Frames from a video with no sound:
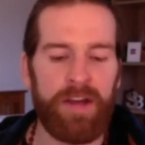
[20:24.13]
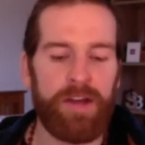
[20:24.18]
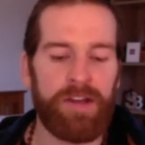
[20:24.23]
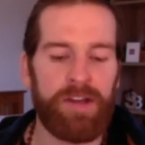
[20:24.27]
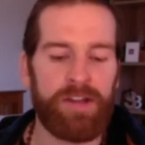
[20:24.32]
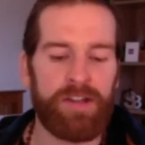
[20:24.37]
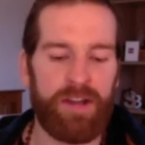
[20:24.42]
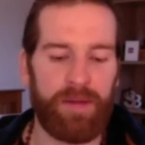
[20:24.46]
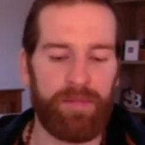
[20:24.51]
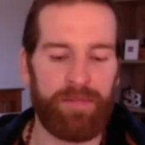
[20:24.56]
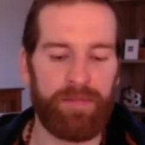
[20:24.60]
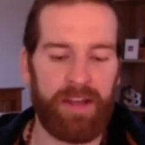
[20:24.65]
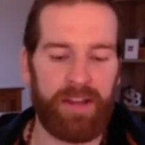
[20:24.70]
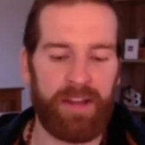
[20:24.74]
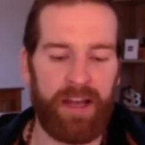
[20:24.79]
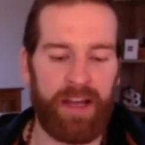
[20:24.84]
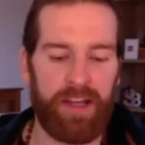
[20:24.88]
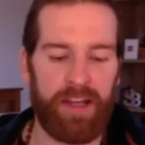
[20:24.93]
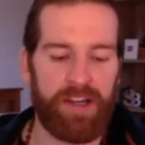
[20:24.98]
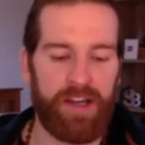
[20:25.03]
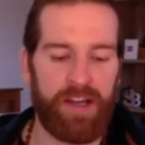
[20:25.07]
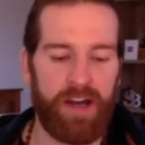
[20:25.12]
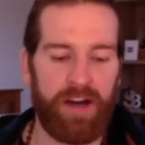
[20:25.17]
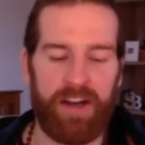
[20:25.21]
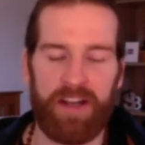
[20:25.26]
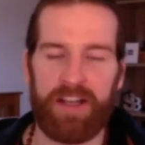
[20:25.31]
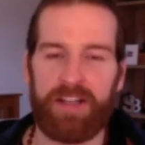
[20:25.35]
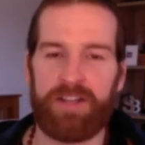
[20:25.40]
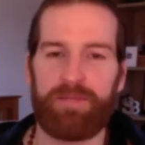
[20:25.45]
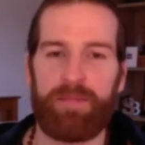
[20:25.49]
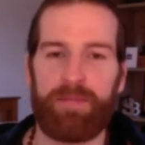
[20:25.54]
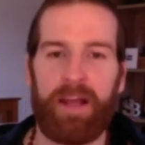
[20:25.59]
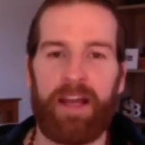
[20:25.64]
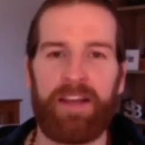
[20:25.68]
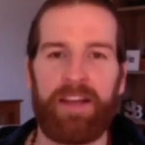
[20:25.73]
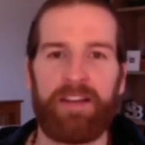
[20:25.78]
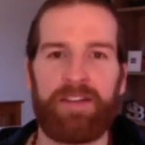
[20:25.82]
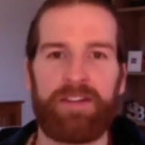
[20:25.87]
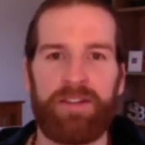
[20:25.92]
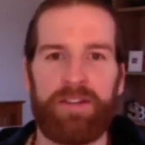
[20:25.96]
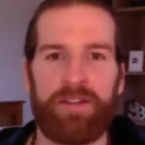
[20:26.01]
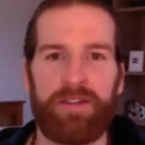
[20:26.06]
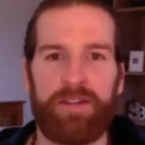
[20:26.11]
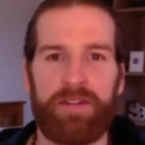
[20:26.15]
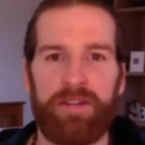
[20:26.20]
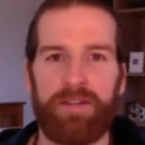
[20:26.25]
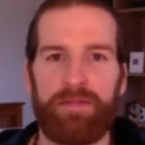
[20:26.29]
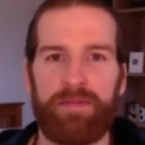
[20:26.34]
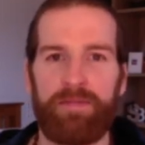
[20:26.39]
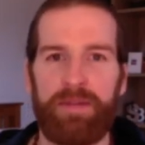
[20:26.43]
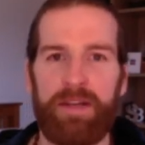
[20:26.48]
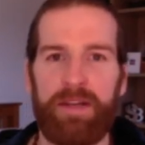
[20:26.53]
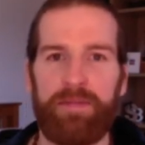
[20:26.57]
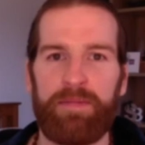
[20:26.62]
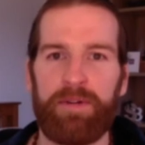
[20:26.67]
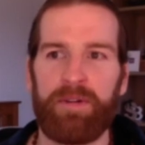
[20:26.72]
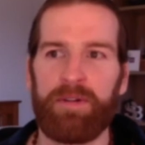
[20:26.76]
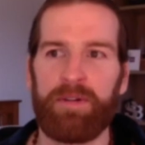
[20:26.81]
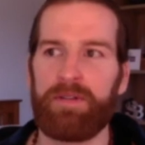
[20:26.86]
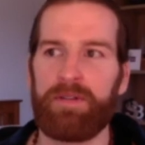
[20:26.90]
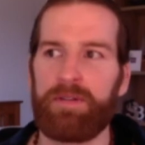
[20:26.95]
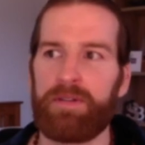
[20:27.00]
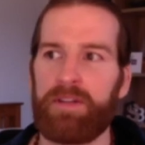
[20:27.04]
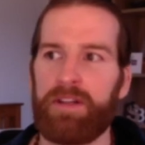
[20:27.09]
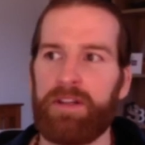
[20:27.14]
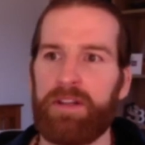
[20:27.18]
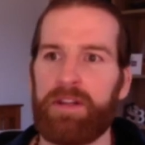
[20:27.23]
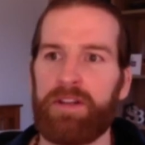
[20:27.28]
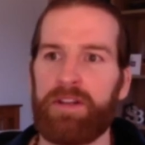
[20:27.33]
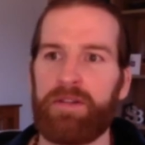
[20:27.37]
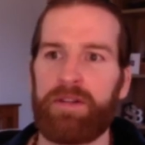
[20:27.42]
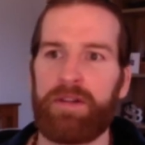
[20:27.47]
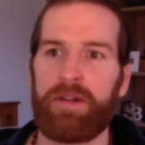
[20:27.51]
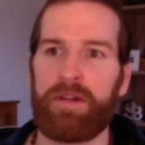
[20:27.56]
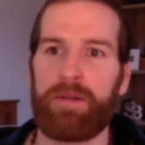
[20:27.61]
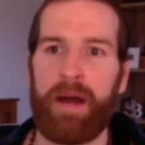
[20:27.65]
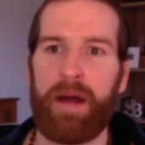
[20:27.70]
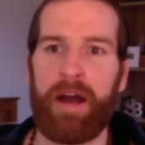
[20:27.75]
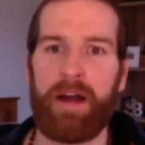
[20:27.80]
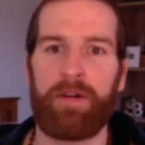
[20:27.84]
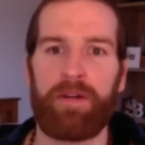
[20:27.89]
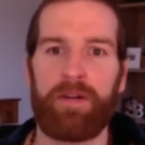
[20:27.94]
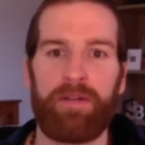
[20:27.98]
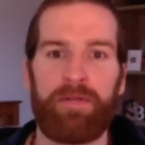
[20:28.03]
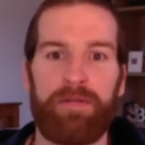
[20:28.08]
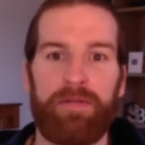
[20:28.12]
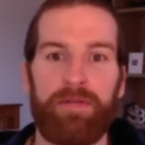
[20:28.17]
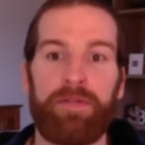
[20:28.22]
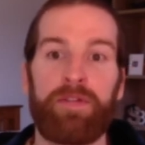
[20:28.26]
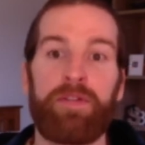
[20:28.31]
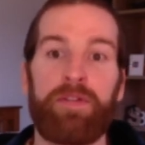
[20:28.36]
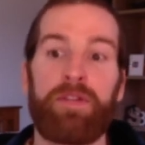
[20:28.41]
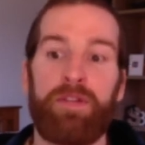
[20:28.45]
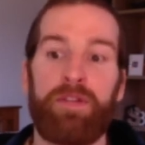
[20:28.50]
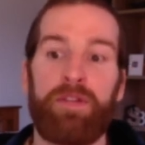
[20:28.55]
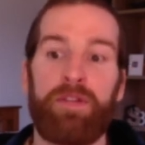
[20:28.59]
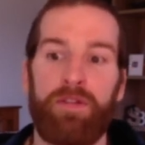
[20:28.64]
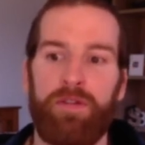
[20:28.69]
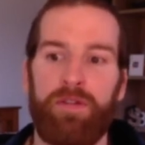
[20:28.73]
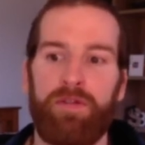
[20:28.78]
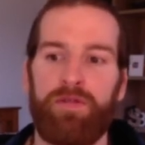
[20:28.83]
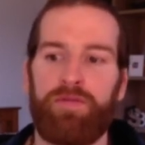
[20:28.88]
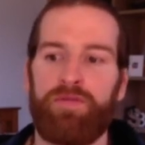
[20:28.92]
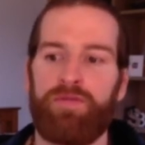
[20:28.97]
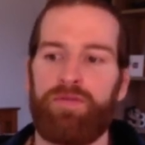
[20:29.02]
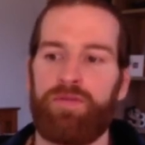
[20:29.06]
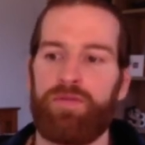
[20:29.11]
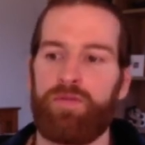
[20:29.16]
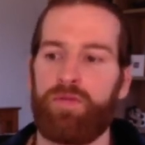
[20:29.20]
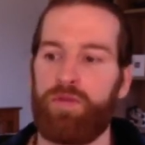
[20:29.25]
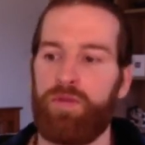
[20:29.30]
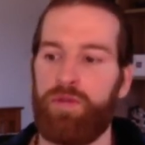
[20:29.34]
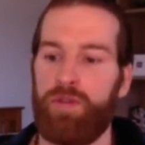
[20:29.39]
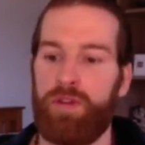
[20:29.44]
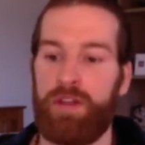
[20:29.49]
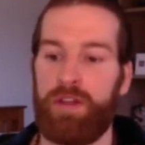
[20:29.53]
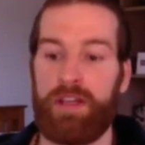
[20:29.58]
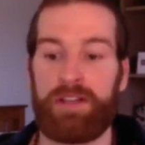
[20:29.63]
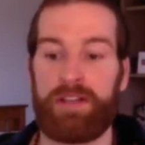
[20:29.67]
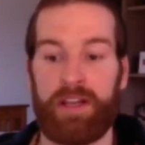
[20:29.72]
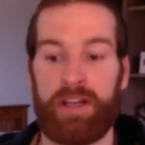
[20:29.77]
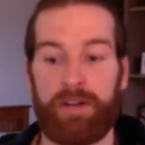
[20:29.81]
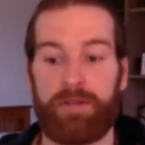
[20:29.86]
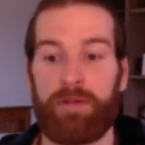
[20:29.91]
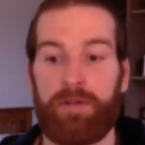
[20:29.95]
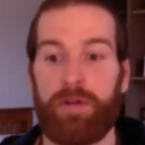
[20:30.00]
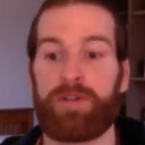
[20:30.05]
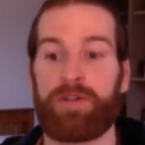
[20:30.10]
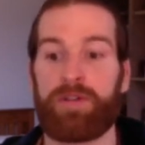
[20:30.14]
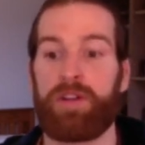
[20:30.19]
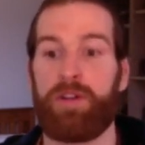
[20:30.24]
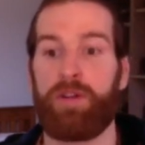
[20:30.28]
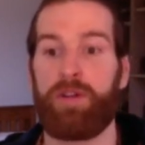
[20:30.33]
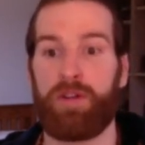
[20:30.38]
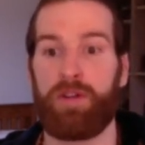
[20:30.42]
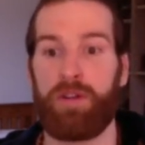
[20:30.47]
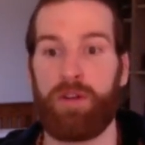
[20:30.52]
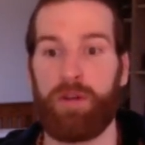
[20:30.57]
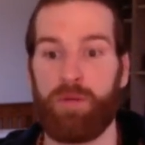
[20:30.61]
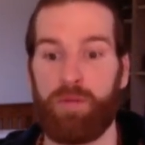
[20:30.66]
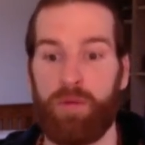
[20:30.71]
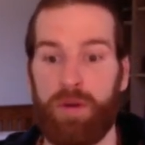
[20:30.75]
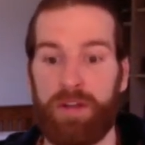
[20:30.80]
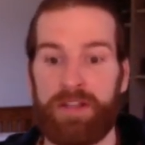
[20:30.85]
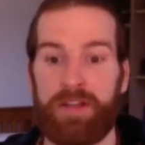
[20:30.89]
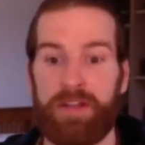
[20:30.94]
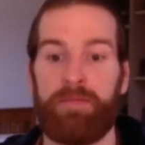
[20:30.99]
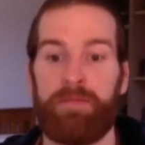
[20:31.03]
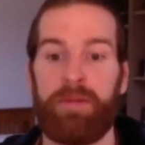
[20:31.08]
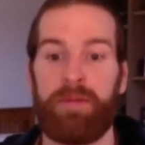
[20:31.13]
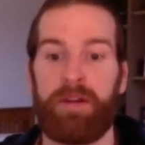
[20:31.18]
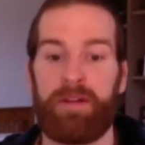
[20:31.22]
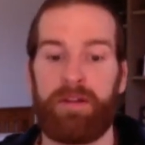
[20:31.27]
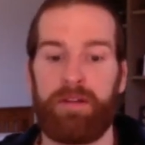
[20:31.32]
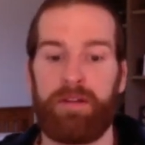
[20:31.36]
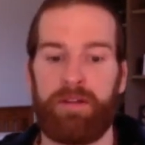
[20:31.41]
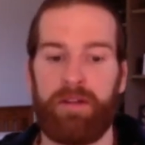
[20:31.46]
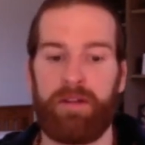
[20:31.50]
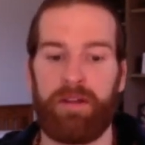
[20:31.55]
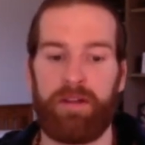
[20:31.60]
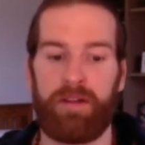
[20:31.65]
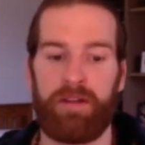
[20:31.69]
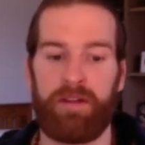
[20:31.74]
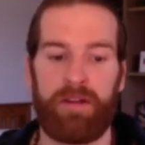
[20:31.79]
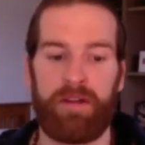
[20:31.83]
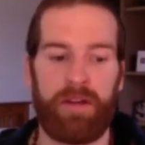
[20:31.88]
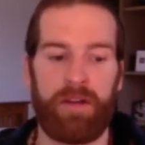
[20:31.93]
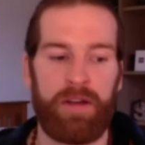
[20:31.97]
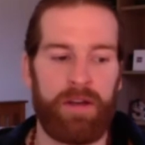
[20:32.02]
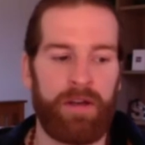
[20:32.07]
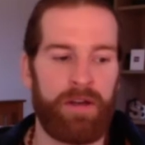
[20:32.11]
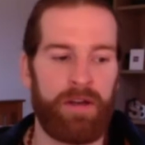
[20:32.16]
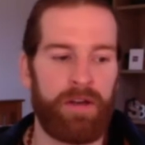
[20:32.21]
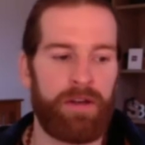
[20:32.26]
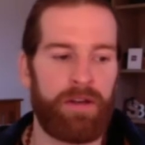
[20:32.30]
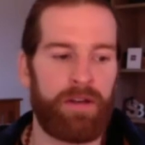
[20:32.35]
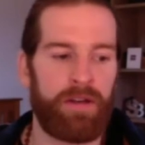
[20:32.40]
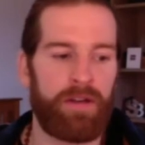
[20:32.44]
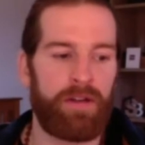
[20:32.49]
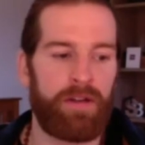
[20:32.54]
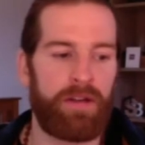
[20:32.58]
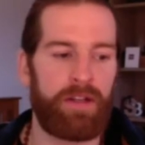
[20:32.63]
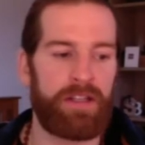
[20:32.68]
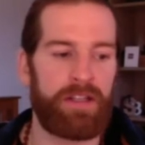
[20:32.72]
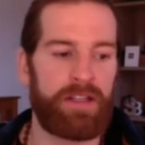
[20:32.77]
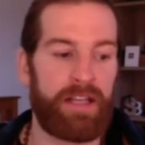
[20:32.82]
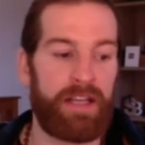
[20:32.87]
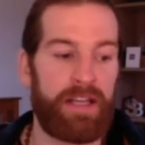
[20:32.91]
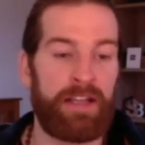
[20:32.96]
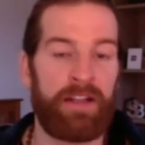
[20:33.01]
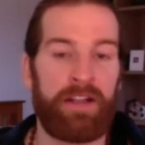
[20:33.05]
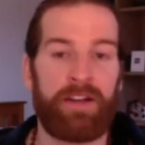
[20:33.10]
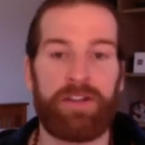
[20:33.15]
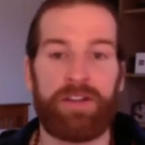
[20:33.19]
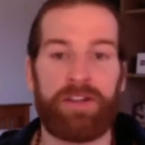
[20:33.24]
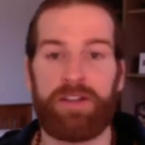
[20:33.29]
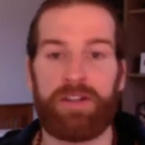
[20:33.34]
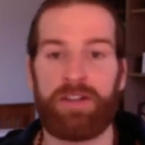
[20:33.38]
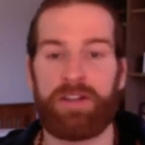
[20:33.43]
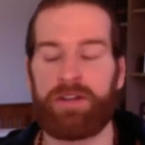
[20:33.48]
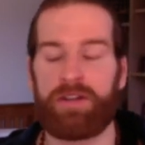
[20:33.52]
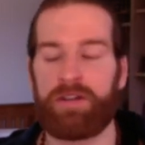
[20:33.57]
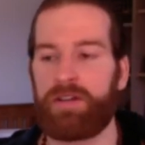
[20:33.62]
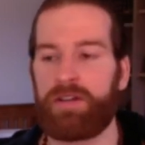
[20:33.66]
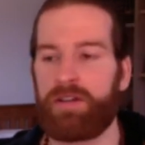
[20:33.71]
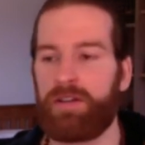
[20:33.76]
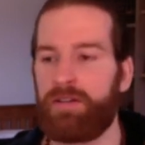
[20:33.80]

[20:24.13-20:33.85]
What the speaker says: something that you can't explain to people. The power of these Icaros and the wisdom and these healers